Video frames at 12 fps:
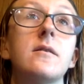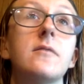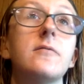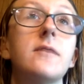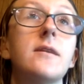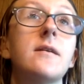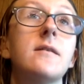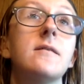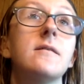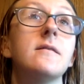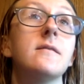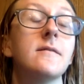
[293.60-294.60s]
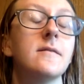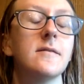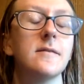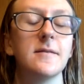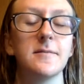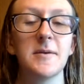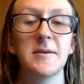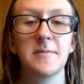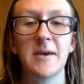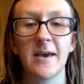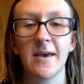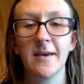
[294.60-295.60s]
okay, this makes
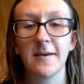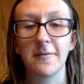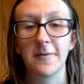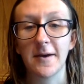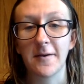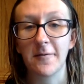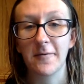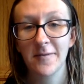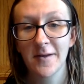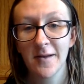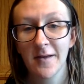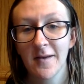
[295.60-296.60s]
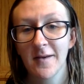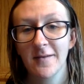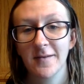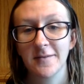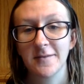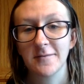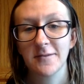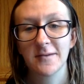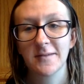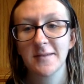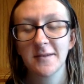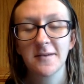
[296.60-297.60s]
me hate you now because you look
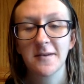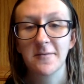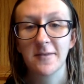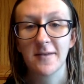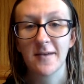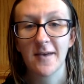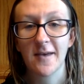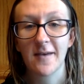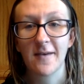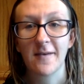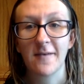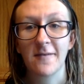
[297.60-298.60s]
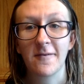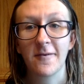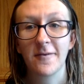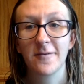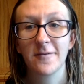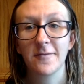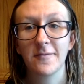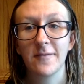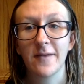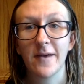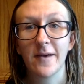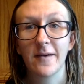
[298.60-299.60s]
silly with it, and also
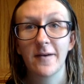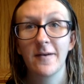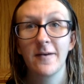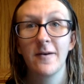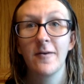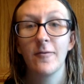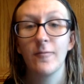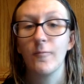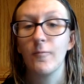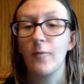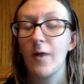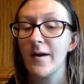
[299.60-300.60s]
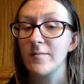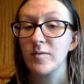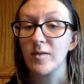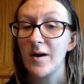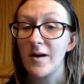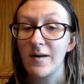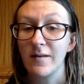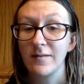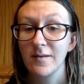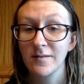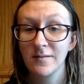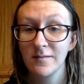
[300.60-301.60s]
like, why
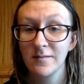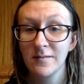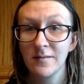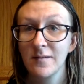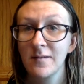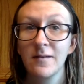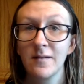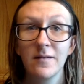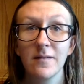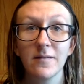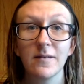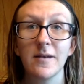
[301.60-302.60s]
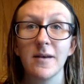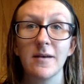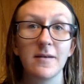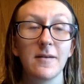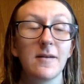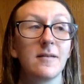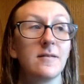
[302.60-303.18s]
blonde? Like,